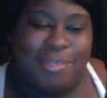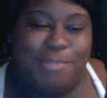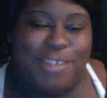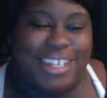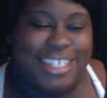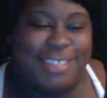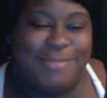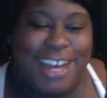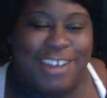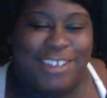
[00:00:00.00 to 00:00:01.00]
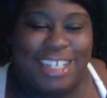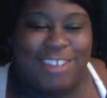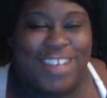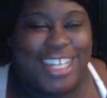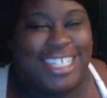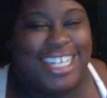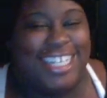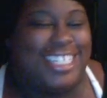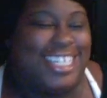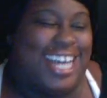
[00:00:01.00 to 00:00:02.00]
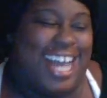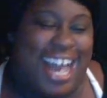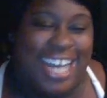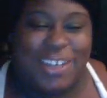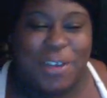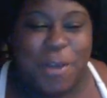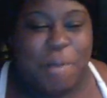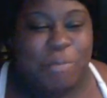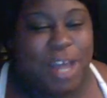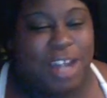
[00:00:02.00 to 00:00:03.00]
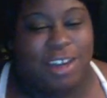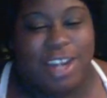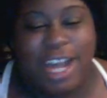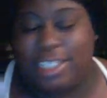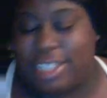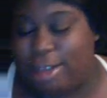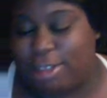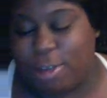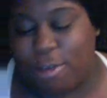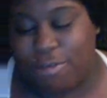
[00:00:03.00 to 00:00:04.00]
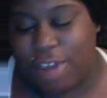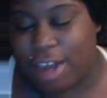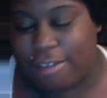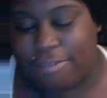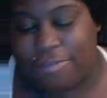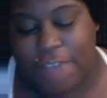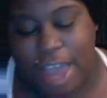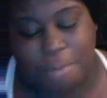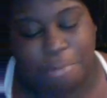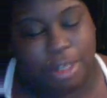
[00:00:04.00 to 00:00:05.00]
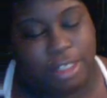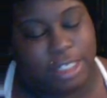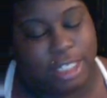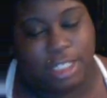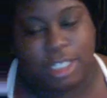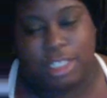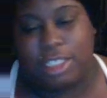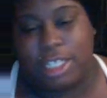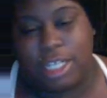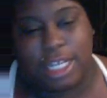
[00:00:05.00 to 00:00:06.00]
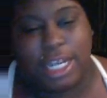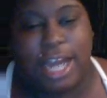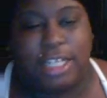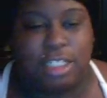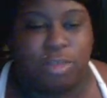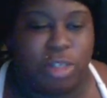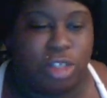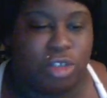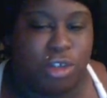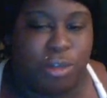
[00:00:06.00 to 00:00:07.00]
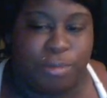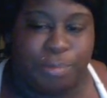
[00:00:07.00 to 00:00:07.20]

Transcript: bring a smile on your face. I know that sounds so fucking fat, but just the shit that I just went through.